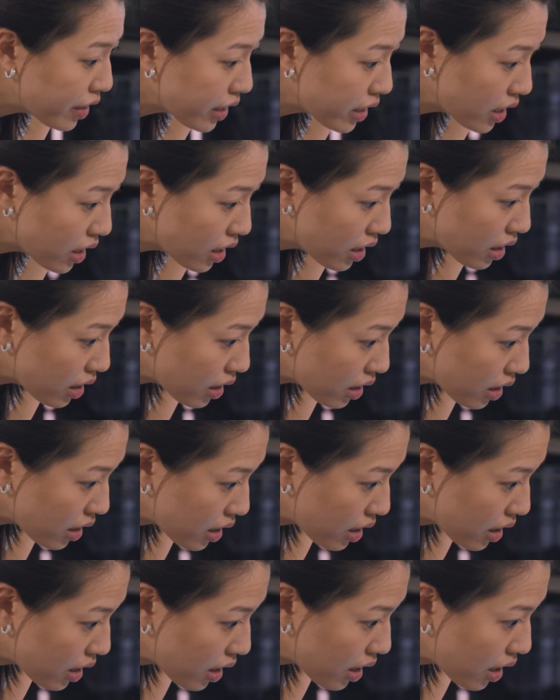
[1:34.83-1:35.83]

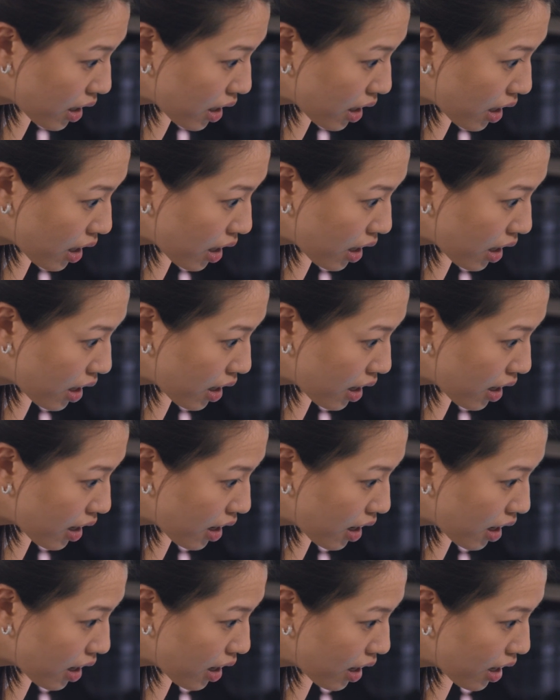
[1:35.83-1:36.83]

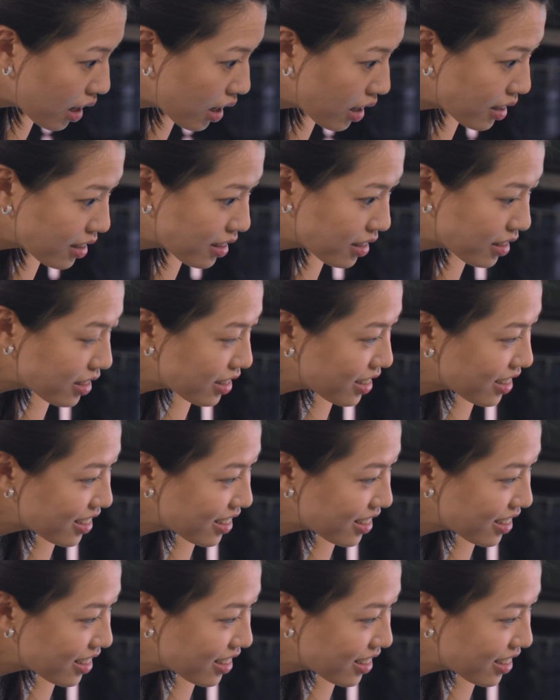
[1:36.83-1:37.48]
[no speech]